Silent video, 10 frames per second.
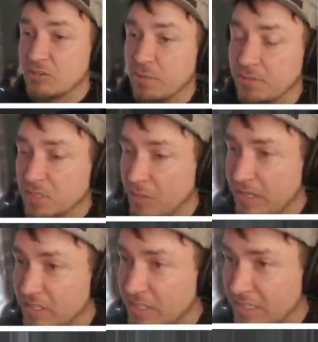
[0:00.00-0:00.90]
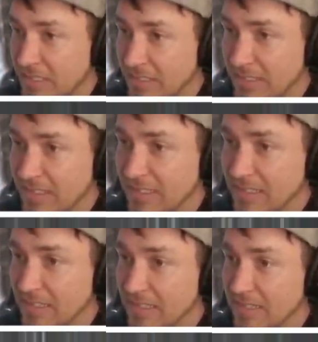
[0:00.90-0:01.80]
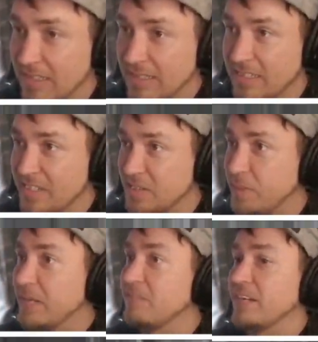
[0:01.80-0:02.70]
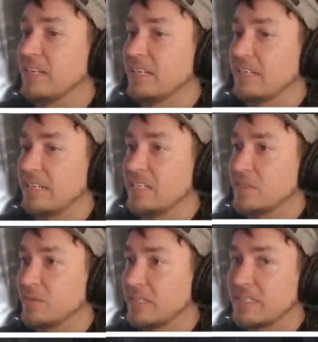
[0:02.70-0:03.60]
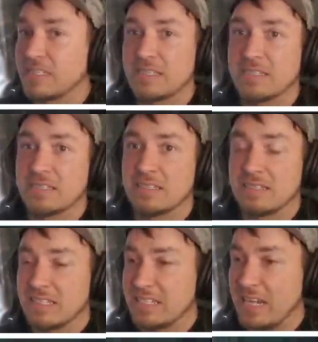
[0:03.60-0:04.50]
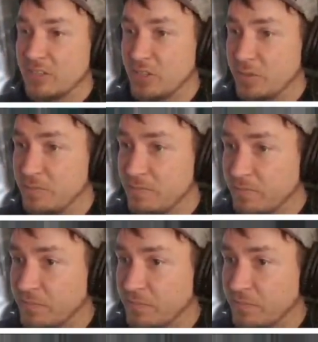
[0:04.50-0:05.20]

out of trouble as well is disappearing into a statue.